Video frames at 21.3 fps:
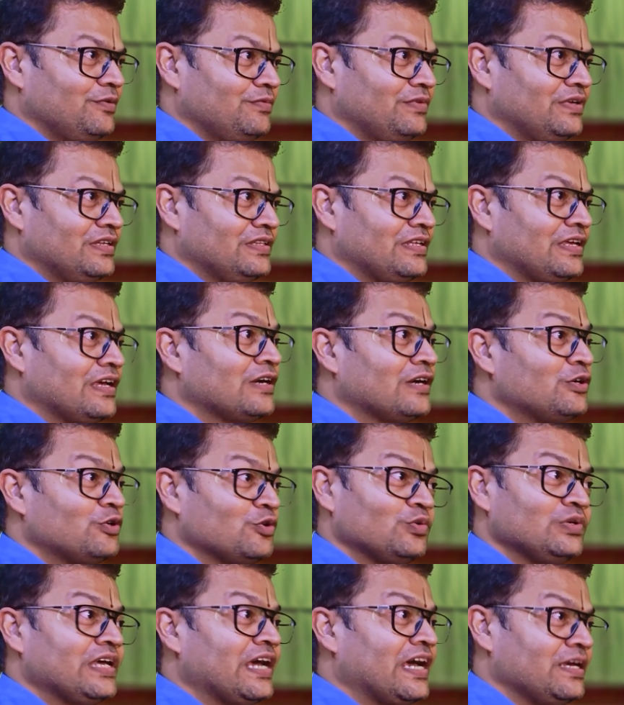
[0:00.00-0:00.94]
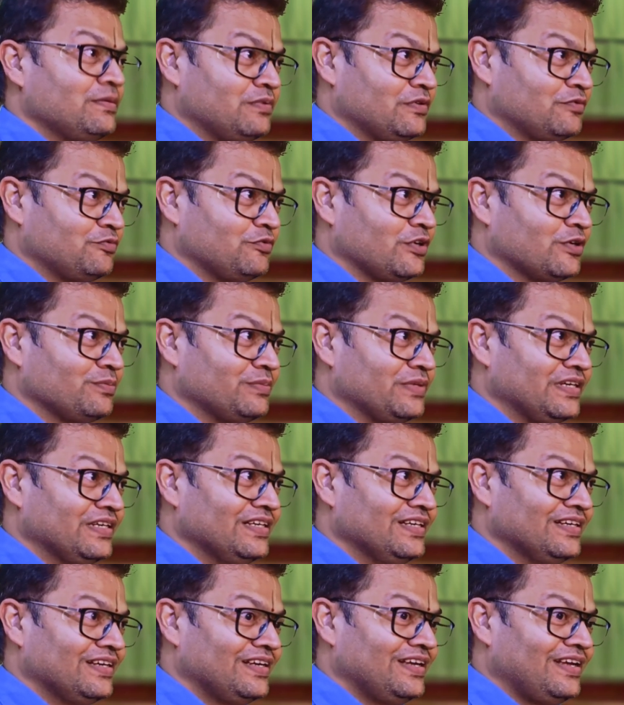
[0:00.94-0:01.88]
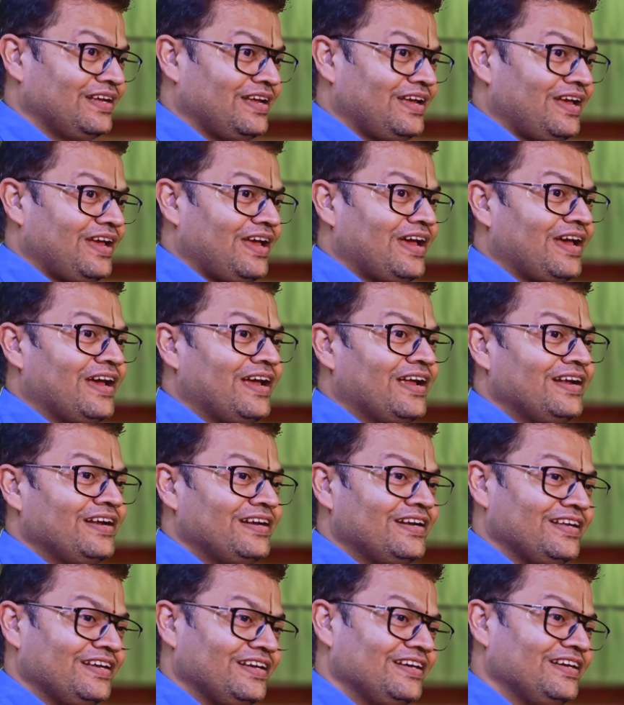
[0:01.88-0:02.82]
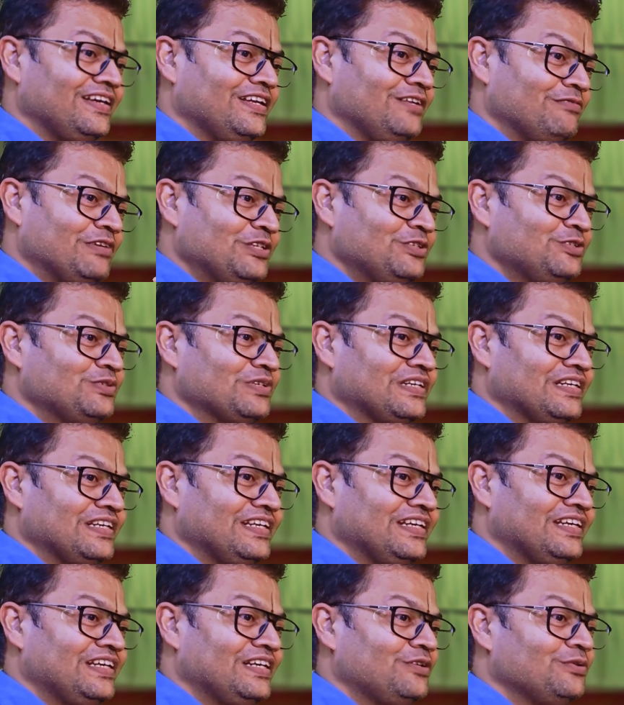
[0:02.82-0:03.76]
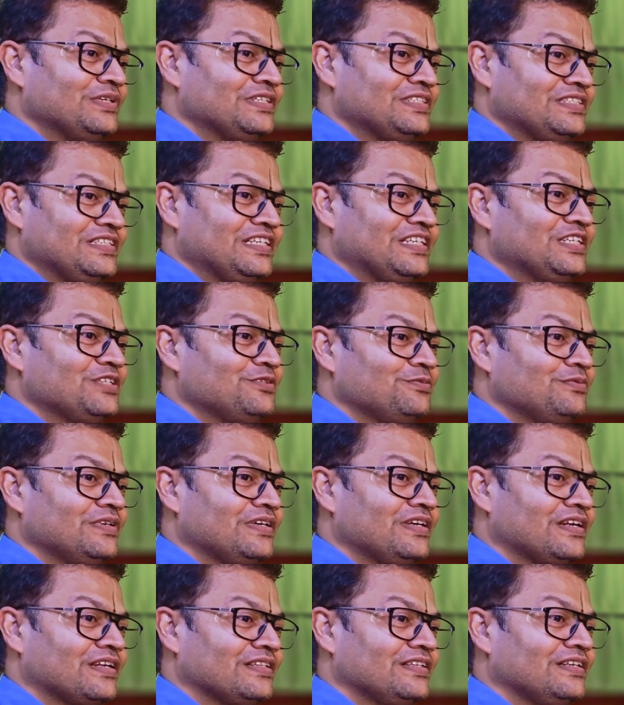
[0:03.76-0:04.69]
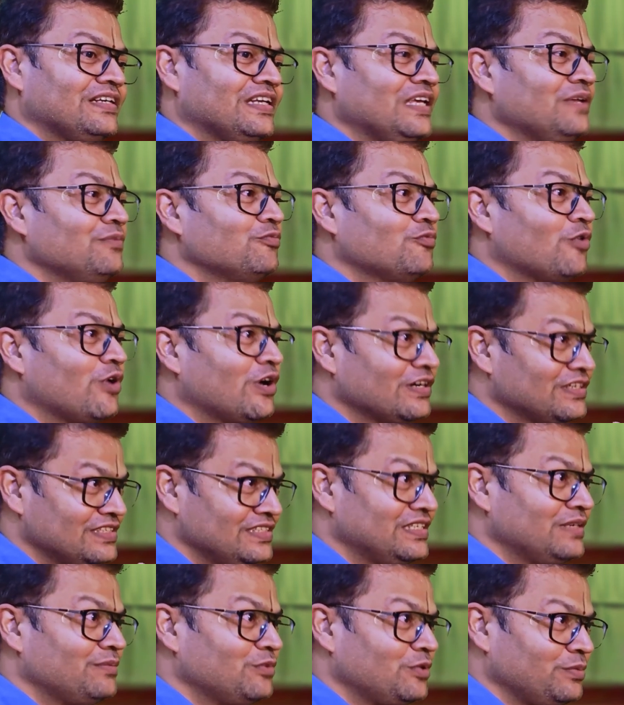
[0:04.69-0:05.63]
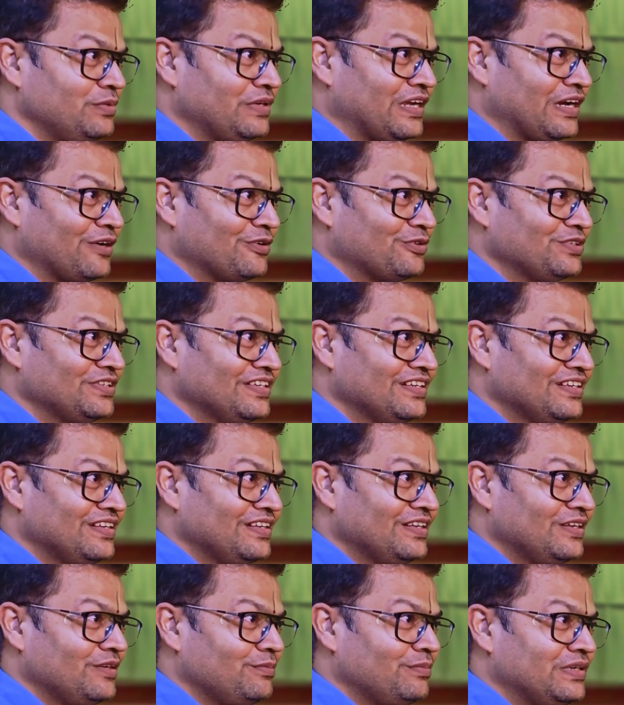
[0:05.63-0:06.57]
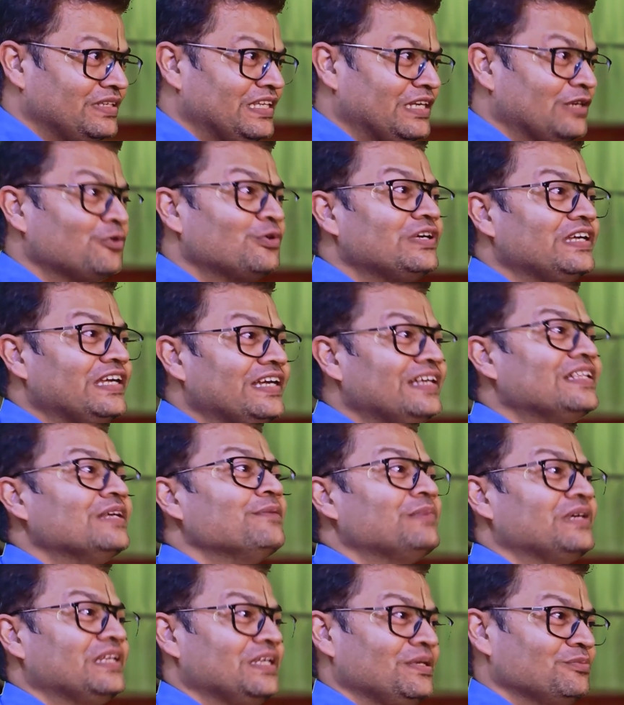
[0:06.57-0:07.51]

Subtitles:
where they are truly high performing, and eventually to a stage where the team wants them to be around, but they don't need them